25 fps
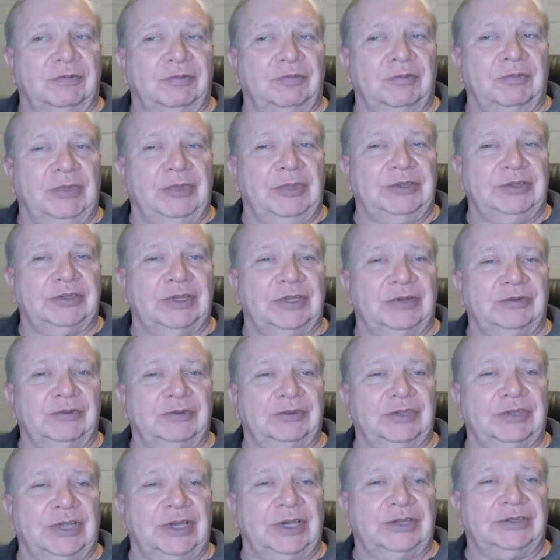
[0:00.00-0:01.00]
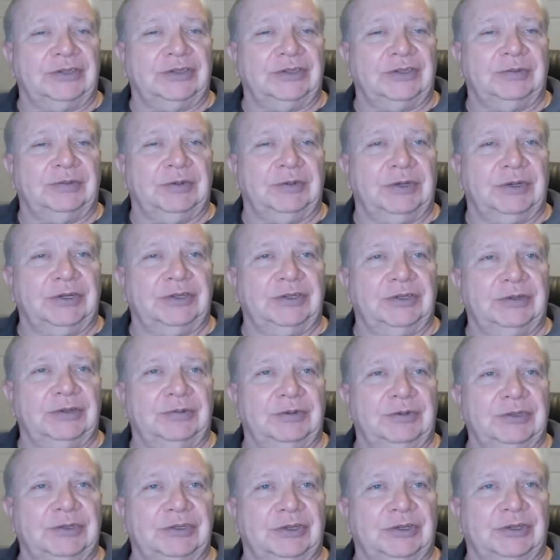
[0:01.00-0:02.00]
may sound sexist, but it's the
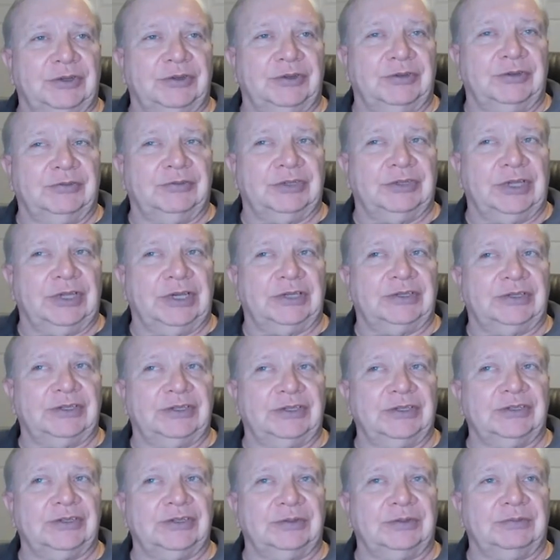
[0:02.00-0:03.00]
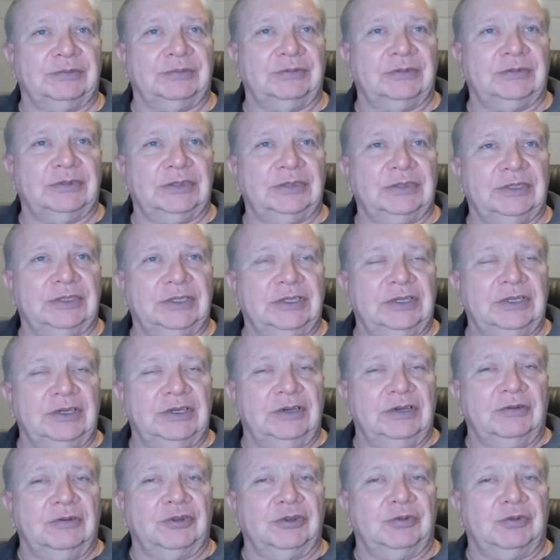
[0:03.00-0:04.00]
result of sexism,
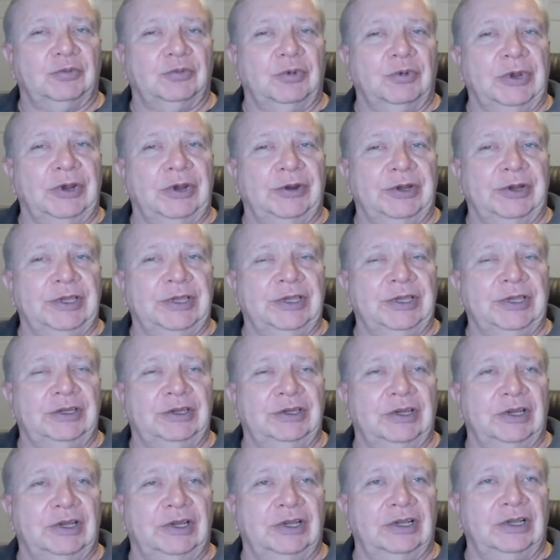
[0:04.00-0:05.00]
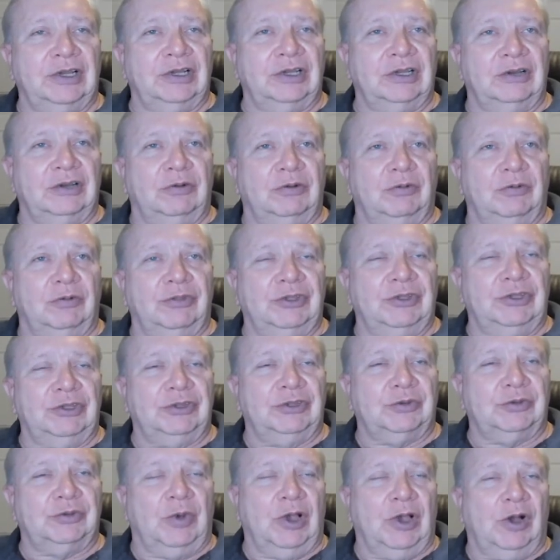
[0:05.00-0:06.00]
was wearing
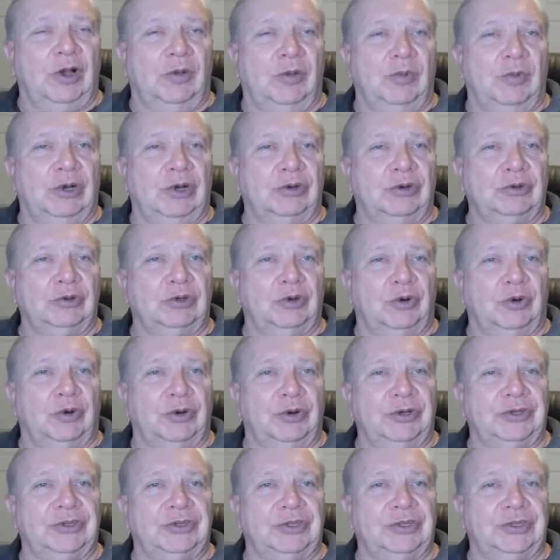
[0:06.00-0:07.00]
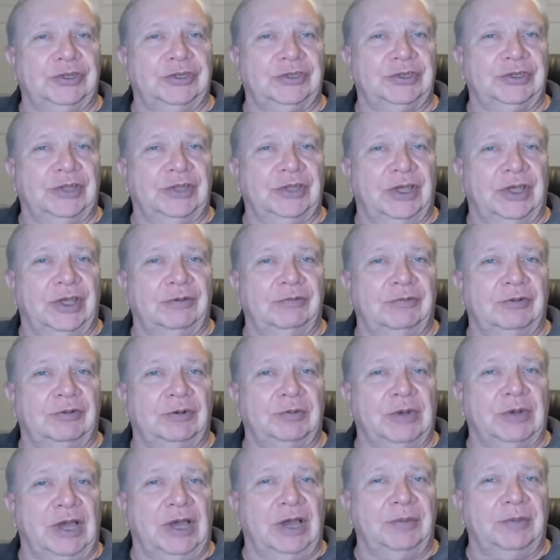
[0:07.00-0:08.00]
these well-boned corsets that were
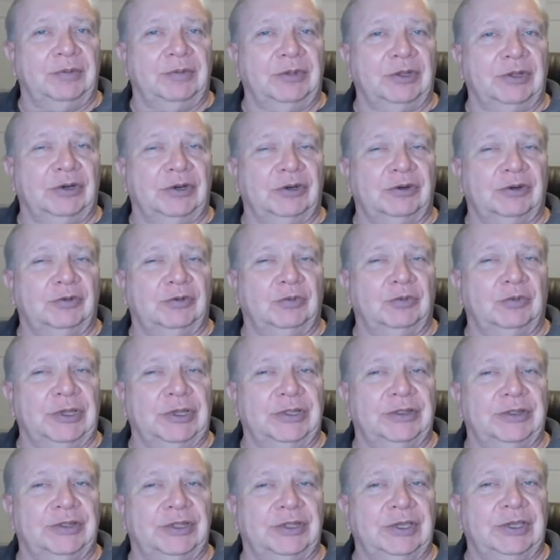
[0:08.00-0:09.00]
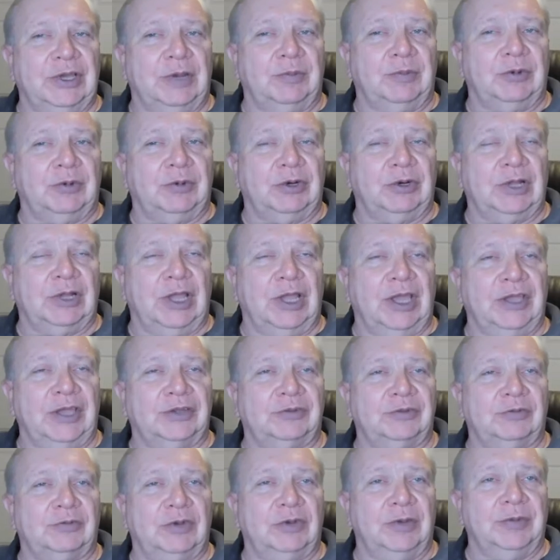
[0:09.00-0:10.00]
popular with the upper
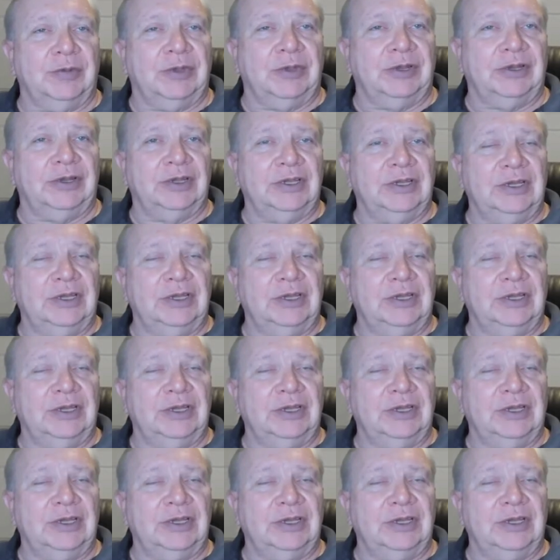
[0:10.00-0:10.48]
class women.